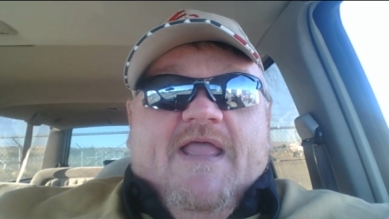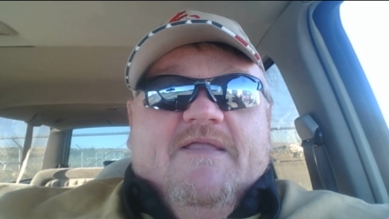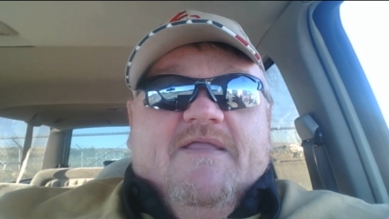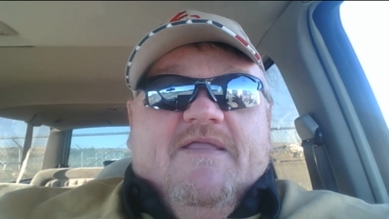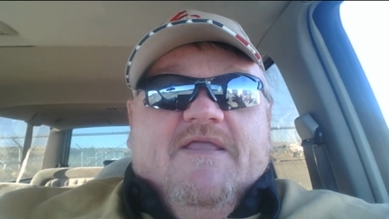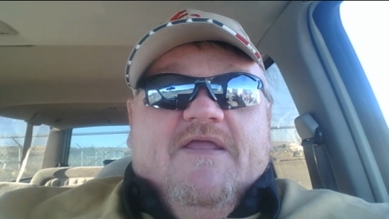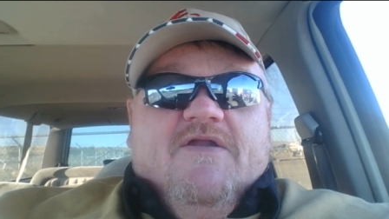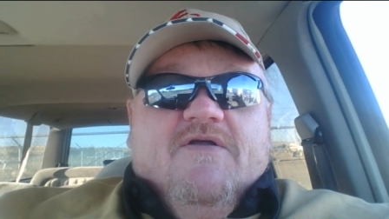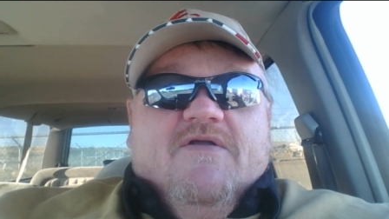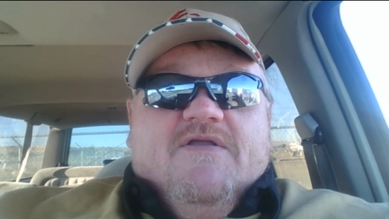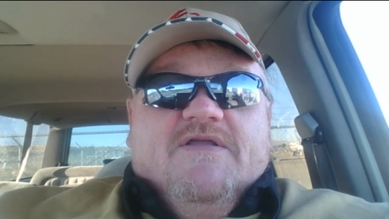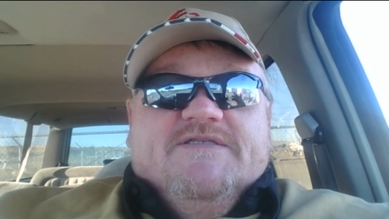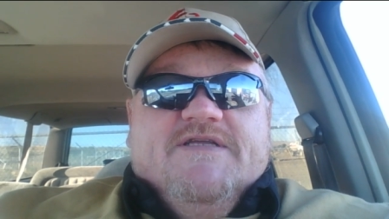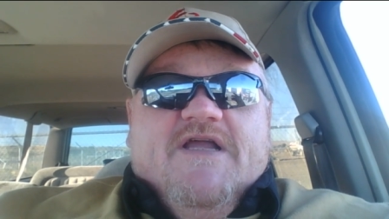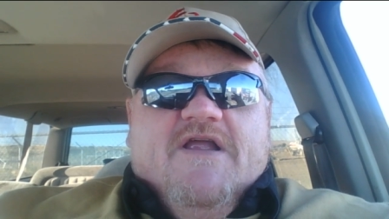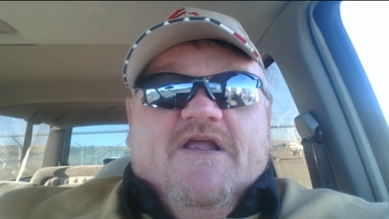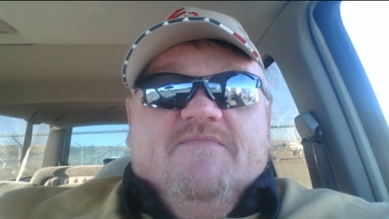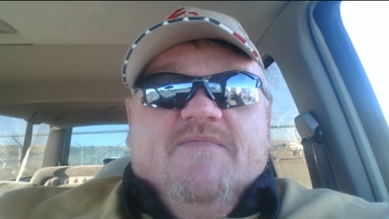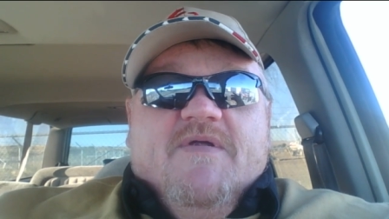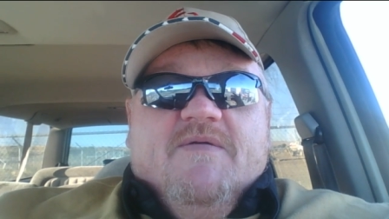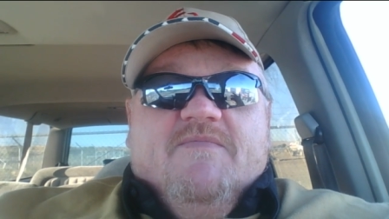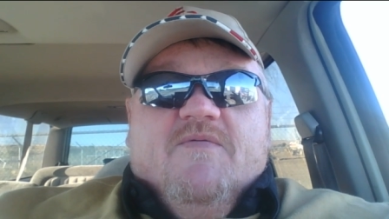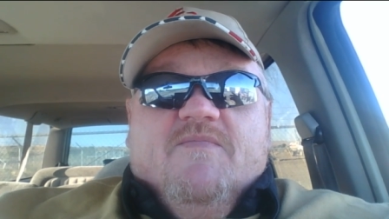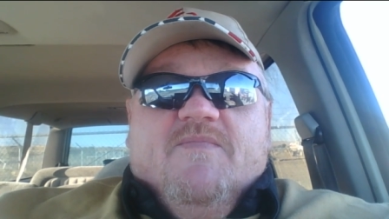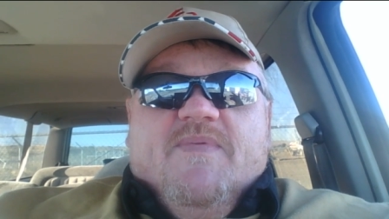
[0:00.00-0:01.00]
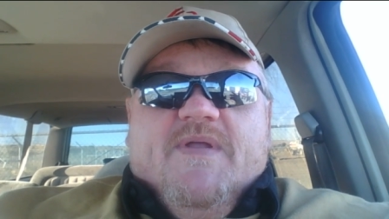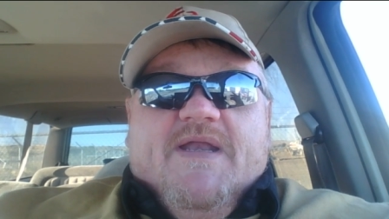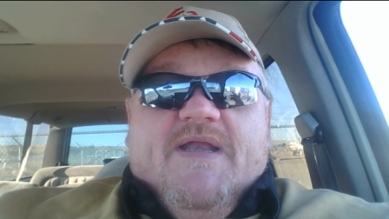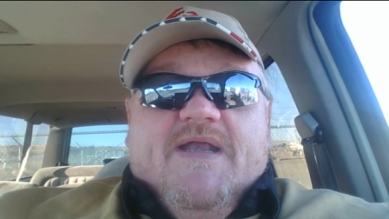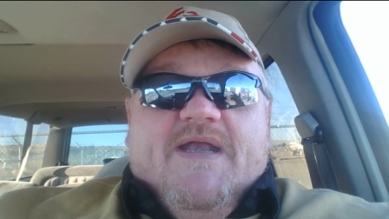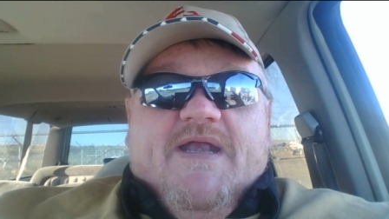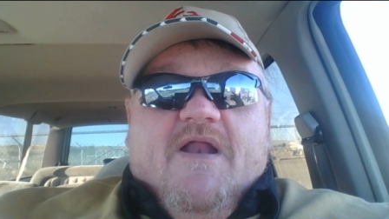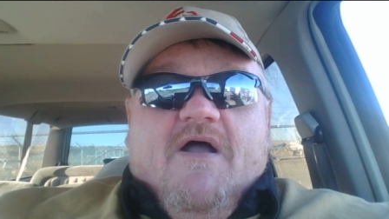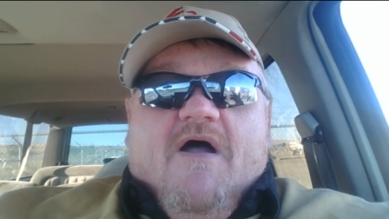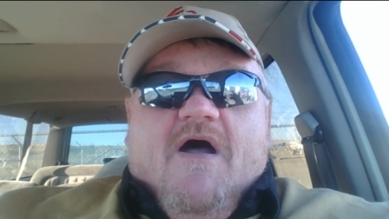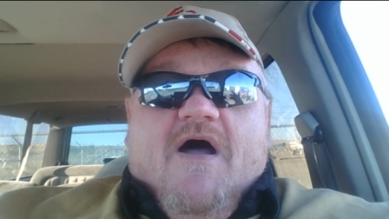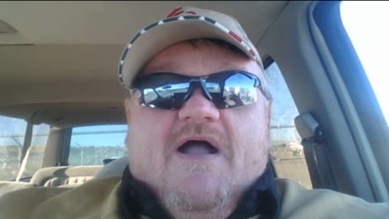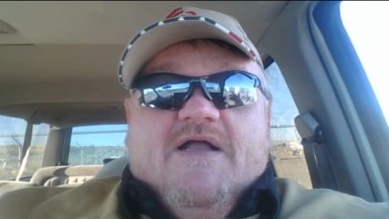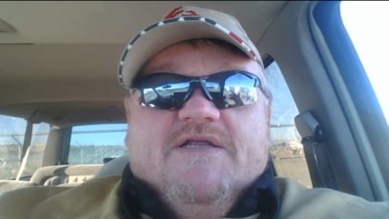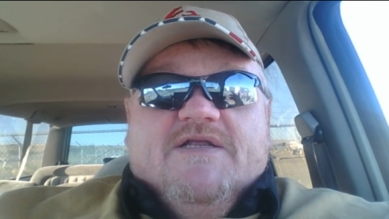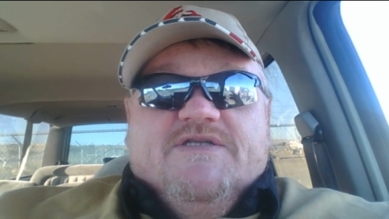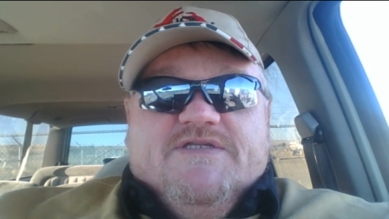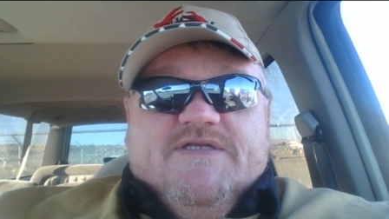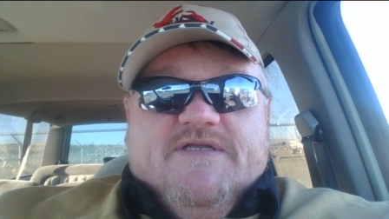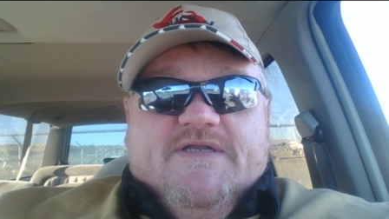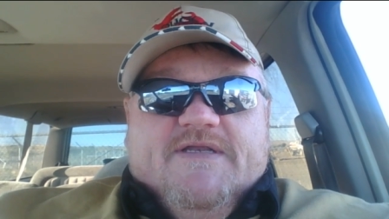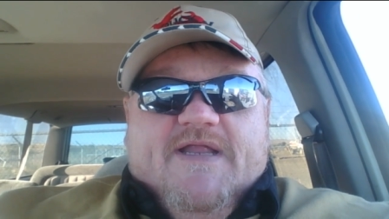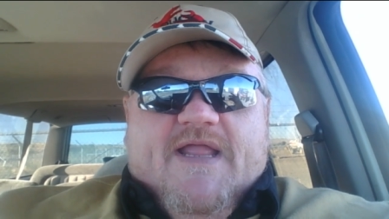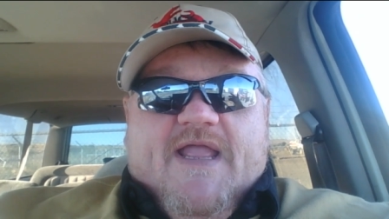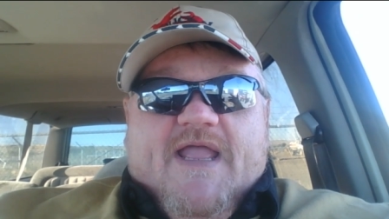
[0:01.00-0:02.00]
Because I remember being at an
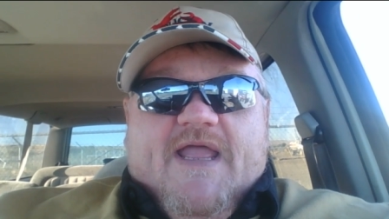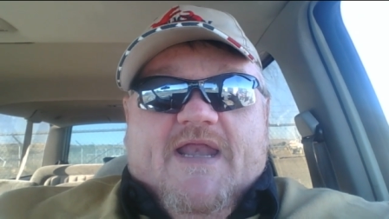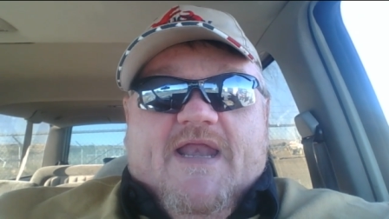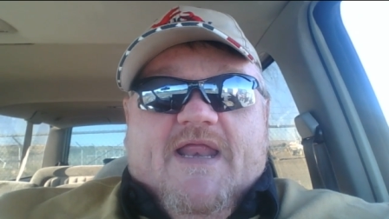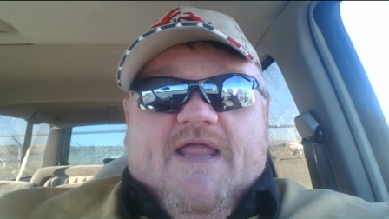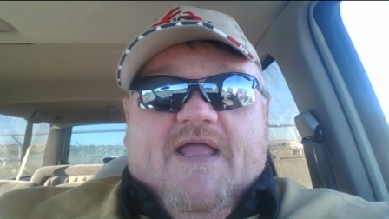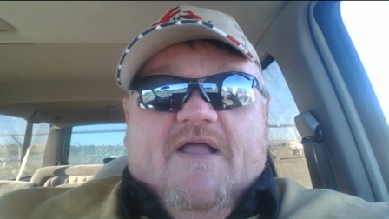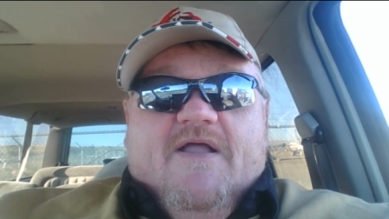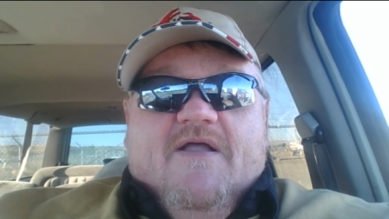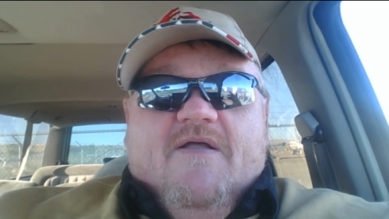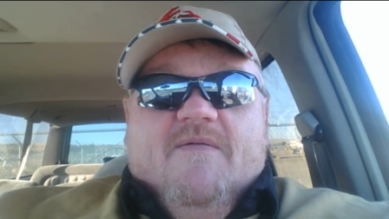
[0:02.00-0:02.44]
auction, and